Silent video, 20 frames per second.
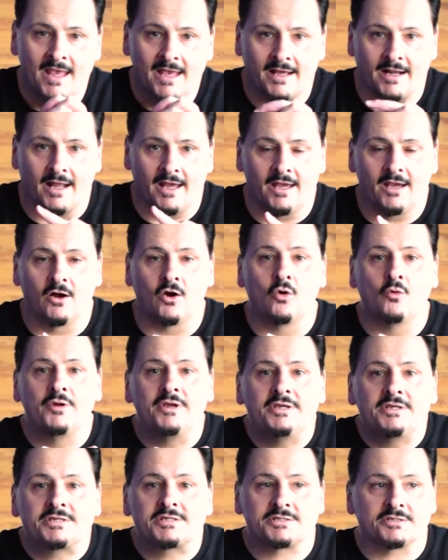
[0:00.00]
And I
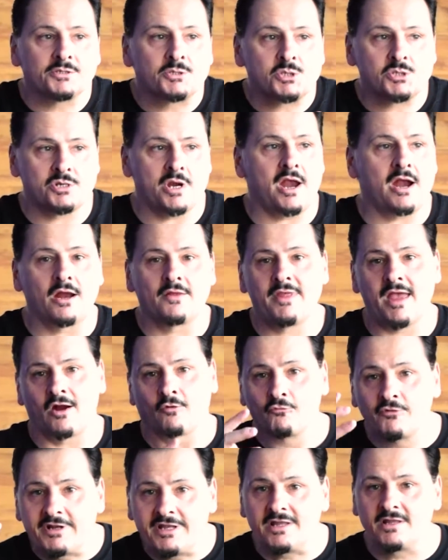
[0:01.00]
always share
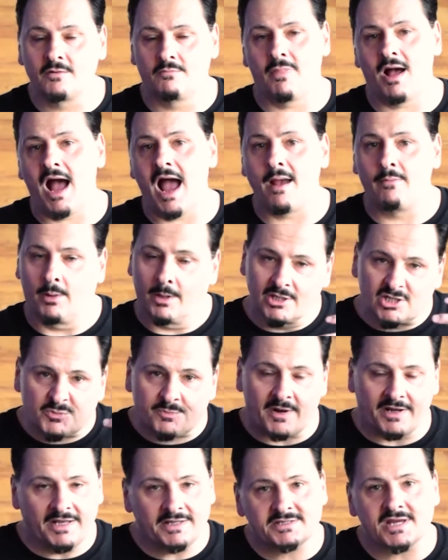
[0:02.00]
that reading the Bible and
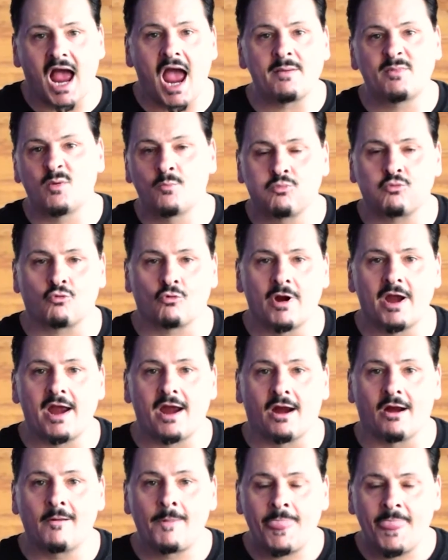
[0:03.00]
spending time in
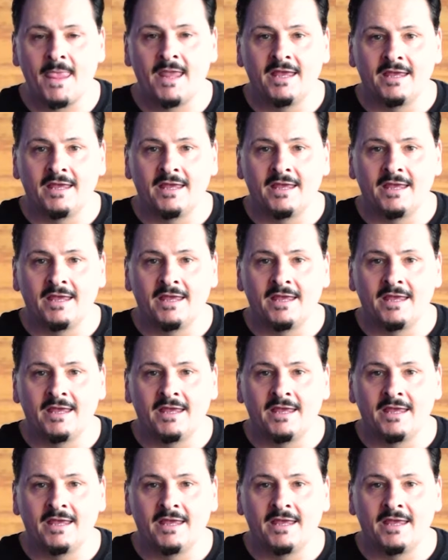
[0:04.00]
prayer